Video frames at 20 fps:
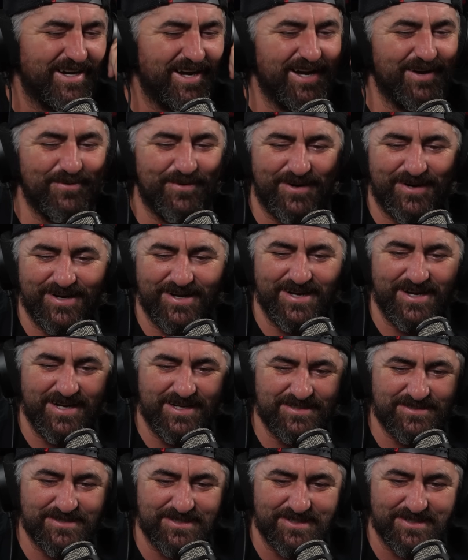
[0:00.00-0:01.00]
I want
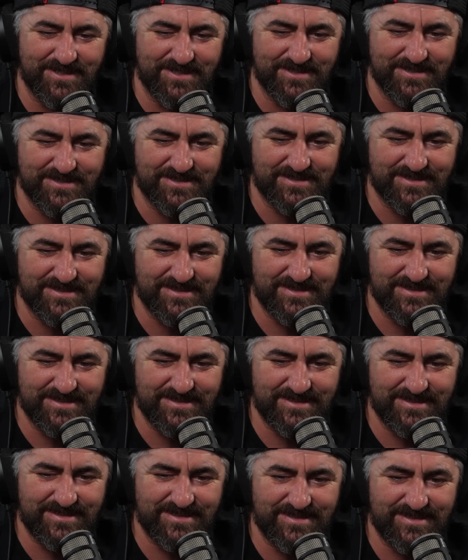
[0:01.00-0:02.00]
answers.
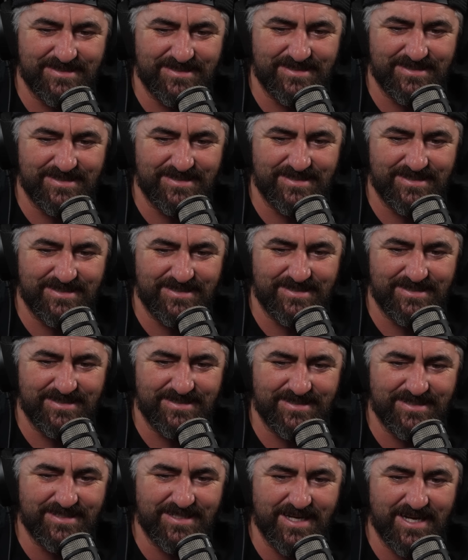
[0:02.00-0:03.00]

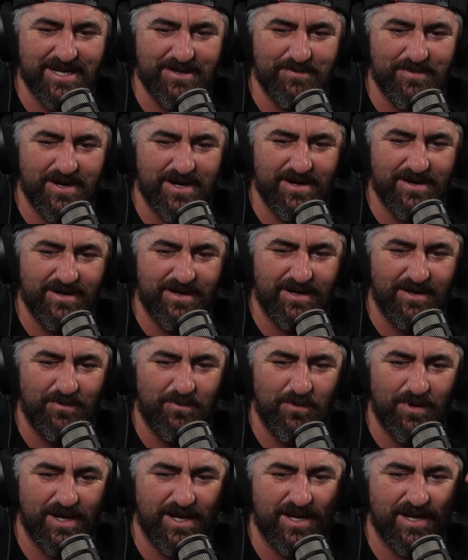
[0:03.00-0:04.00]
Did they get married?
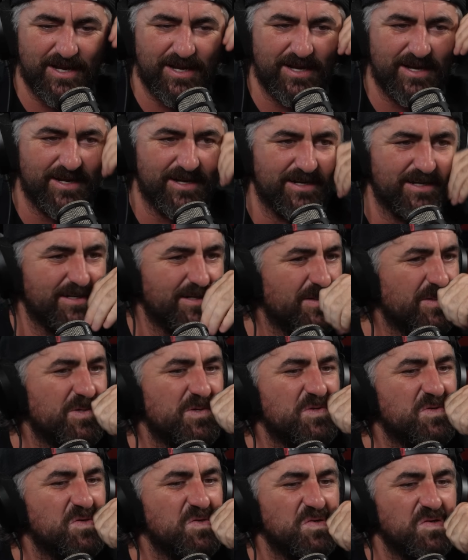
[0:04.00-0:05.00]
Wait.
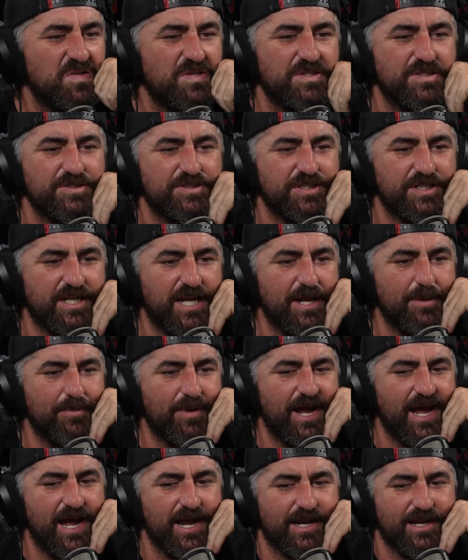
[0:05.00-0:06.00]
She came
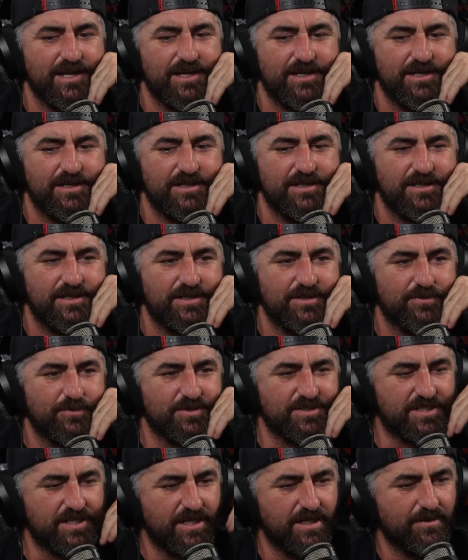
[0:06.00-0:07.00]
back.
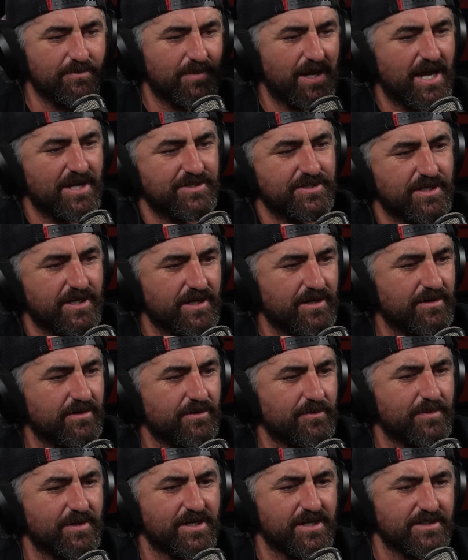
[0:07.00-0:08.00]
Was he imagining
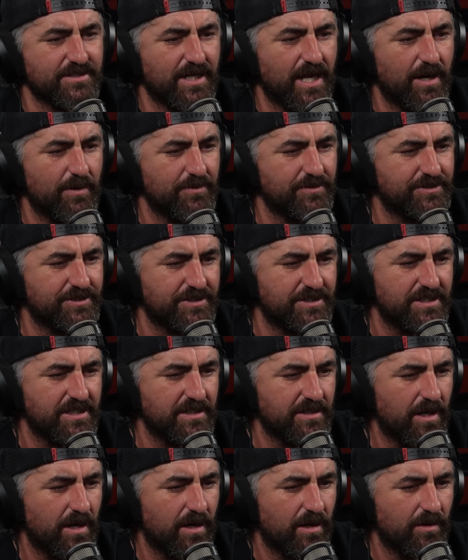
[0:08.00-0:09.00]
her? Because how would she
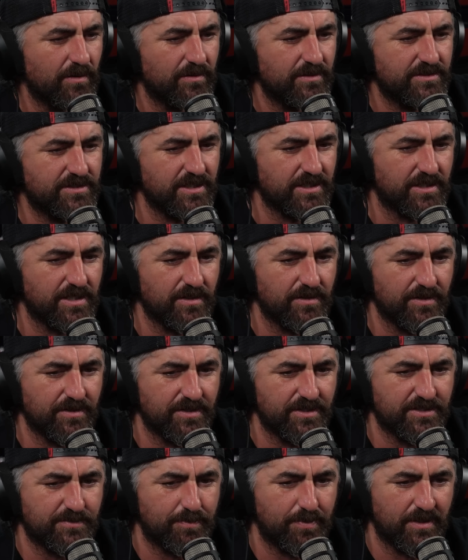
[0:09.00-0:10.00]
know to go to
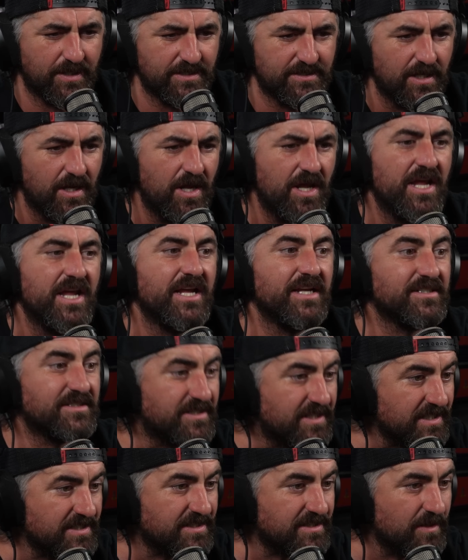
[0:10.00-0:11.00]
this place? Is
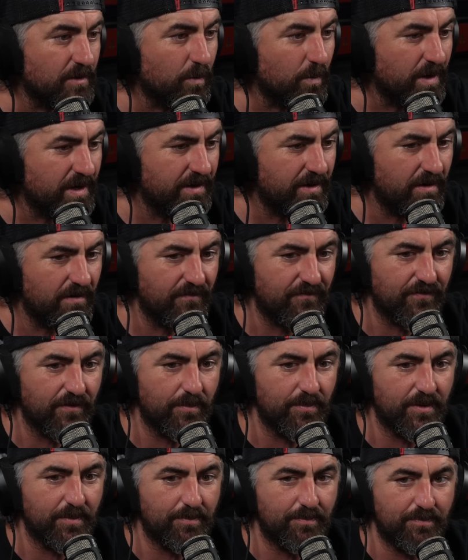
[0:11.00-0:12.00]
this the window
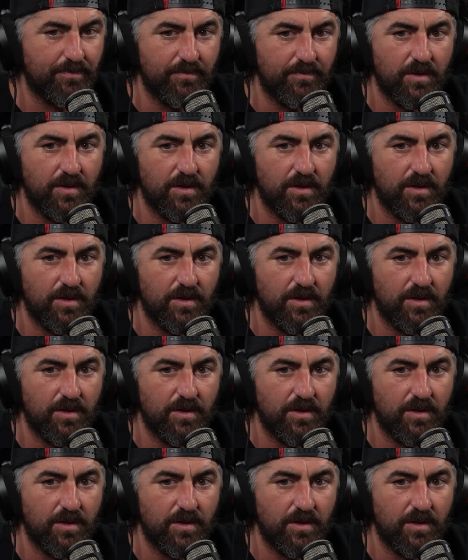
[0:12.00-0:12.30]
from the...